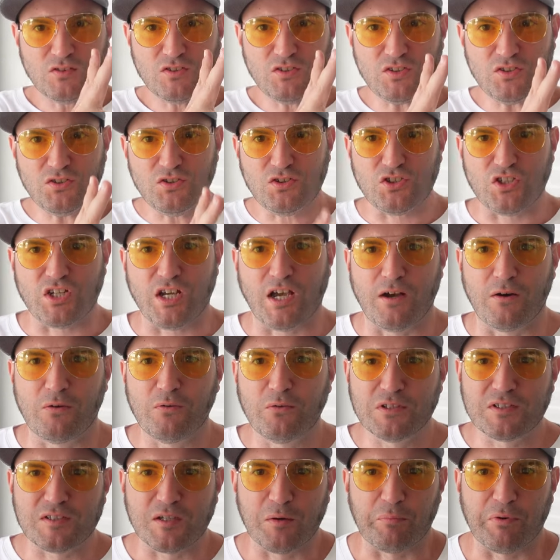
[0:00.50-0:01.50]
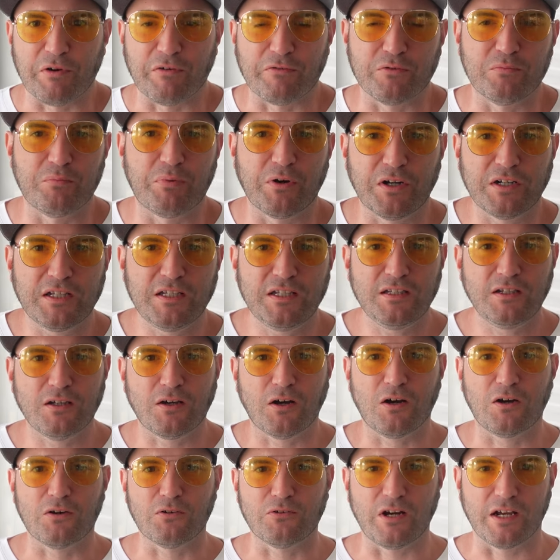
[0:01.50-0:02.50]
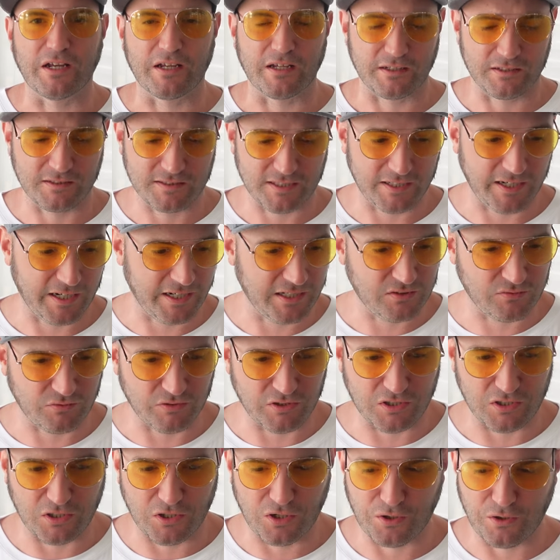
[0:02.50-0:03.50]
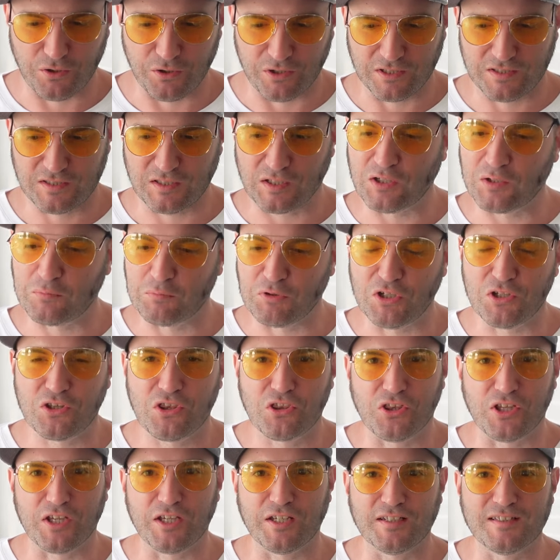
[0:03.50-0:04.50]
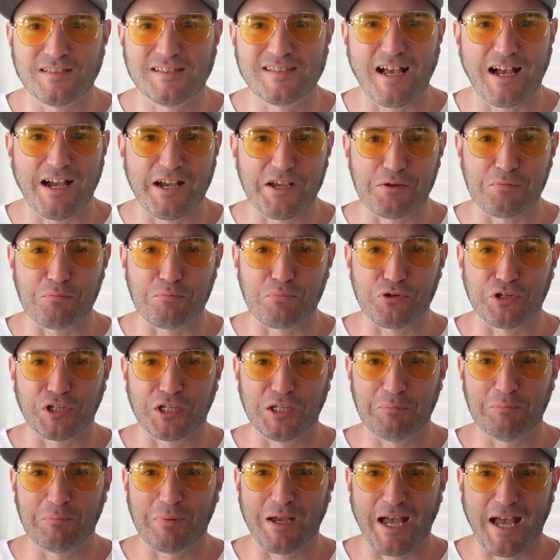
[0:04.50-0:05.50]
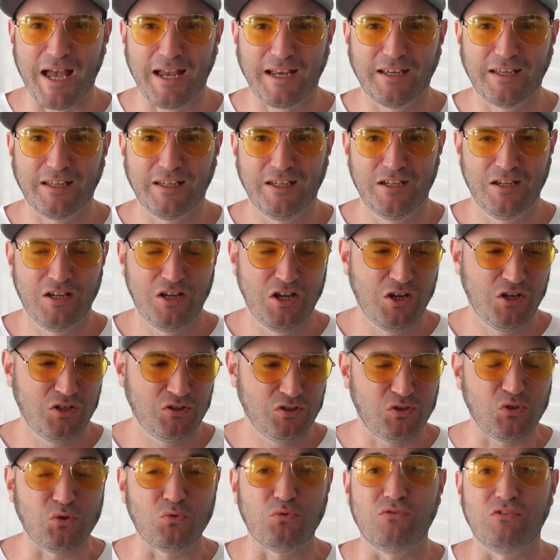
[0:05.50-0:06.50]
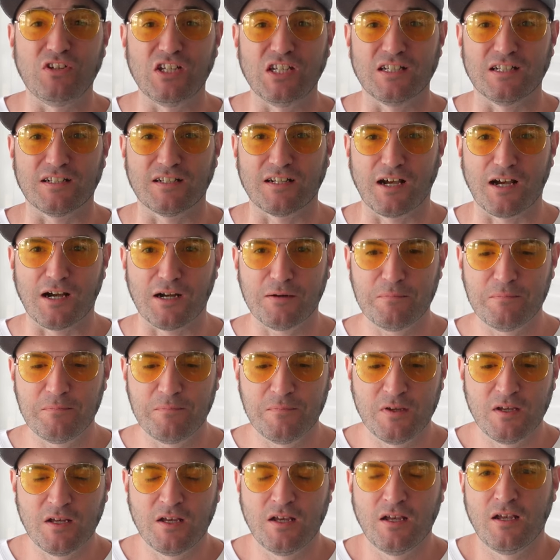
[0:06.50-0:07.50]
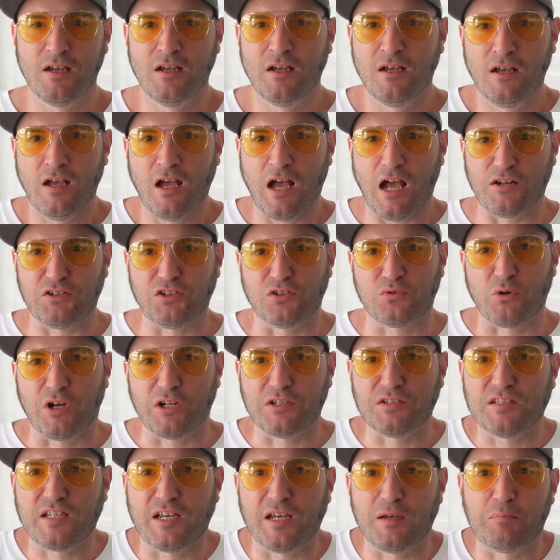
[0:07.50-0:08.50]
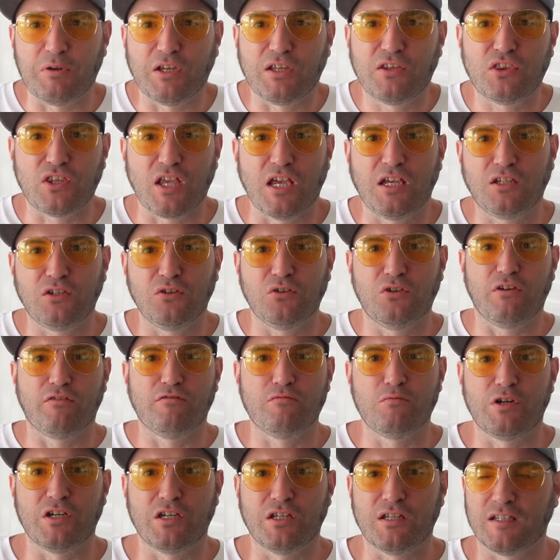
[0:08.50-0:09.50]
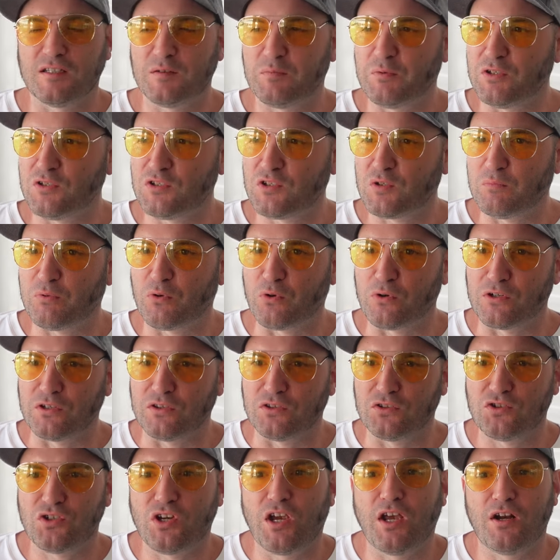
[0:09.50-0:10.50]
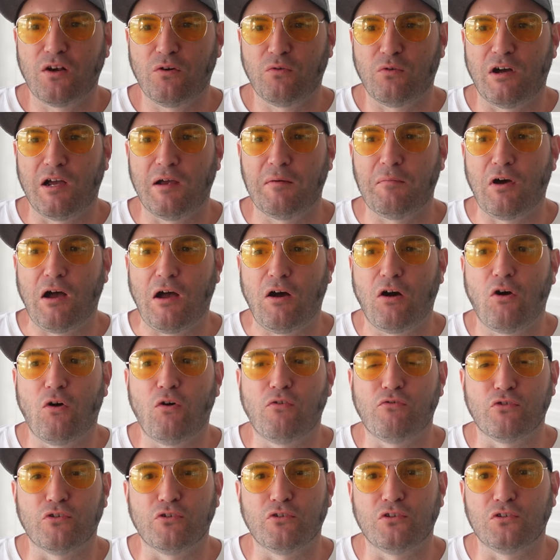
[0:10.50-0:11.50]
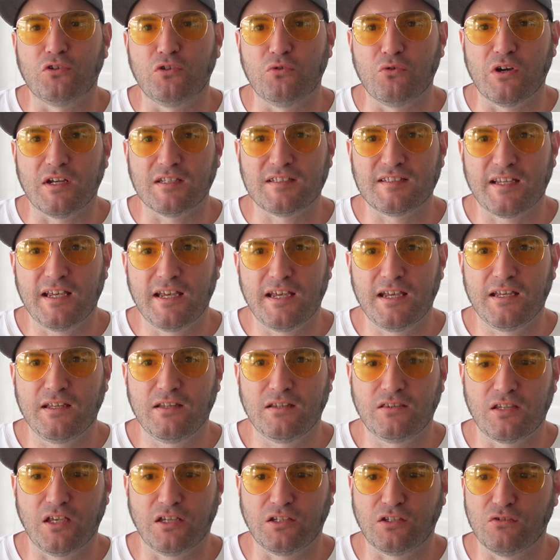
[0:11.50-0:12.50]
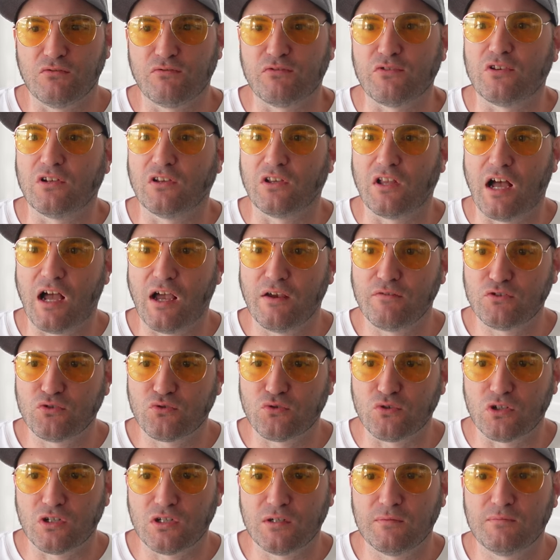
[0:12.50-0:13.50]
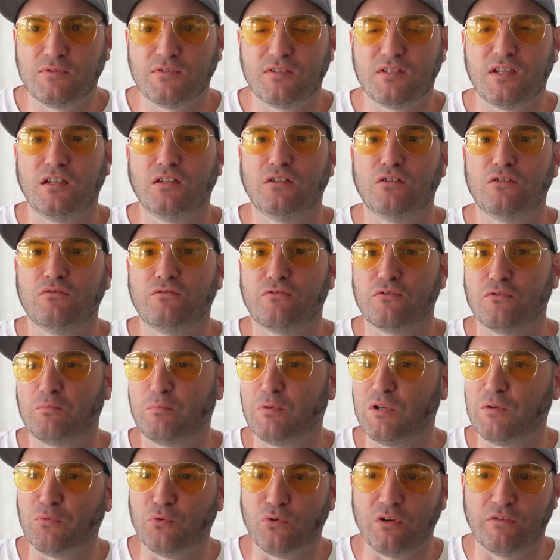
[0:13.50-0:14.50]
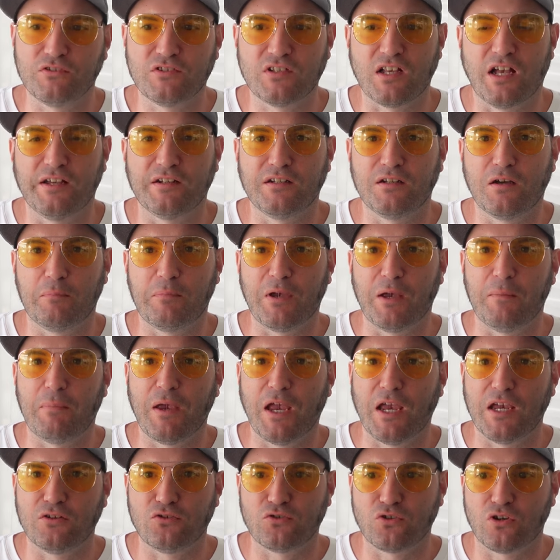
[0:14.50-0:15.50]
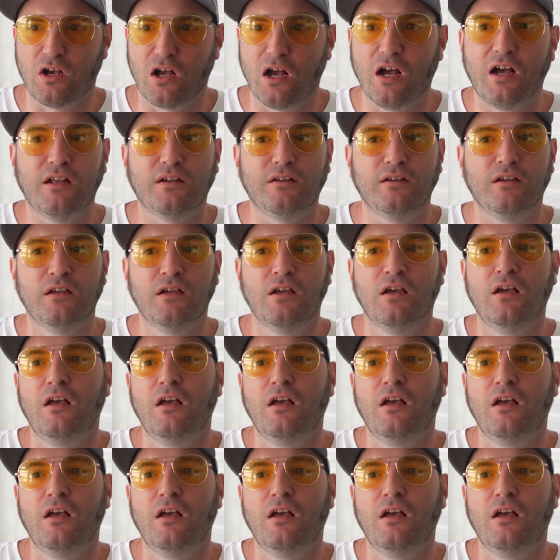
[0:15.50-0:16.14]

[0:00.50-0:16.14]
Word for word: Xin Chao, what's up everybody? Alright, in today's video, it's going to be things I am bringing back to Vietnam. I just want to say a big thank you to everybody that's been supporting the channel while I'm over in the USA. Thank you for the live streams. Thank you for the people who have signed up at Patreon.